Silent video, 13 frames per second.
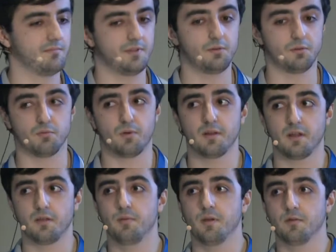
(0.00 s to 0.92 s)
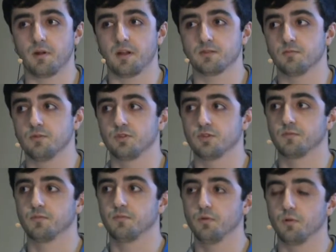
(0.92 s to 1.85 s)
even one IP address which is
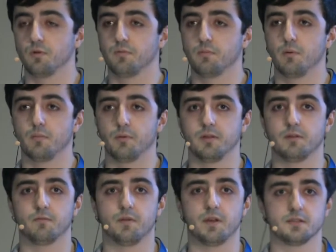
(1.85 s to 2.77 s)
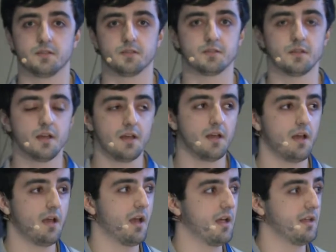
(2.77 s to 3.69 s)
full of web interfaces.
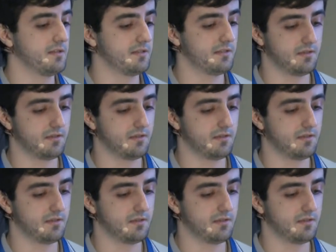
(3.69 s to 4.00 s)
And